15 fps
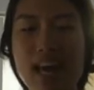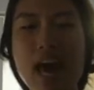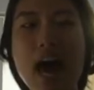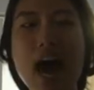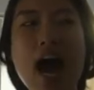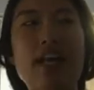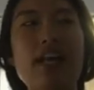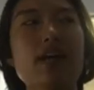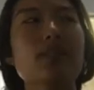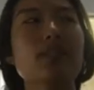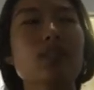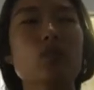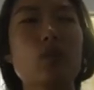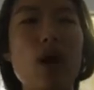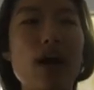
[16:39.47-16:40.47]
And I
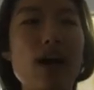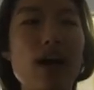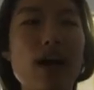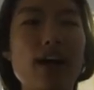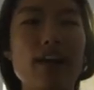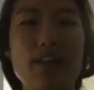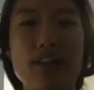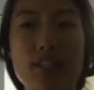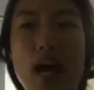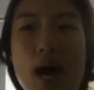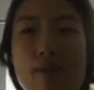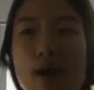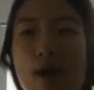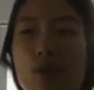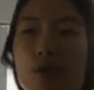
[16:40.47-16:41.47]
swear another time
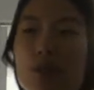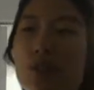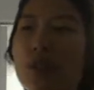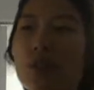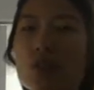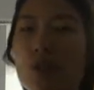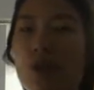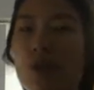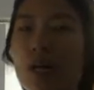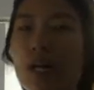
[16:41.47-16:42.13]
I also saw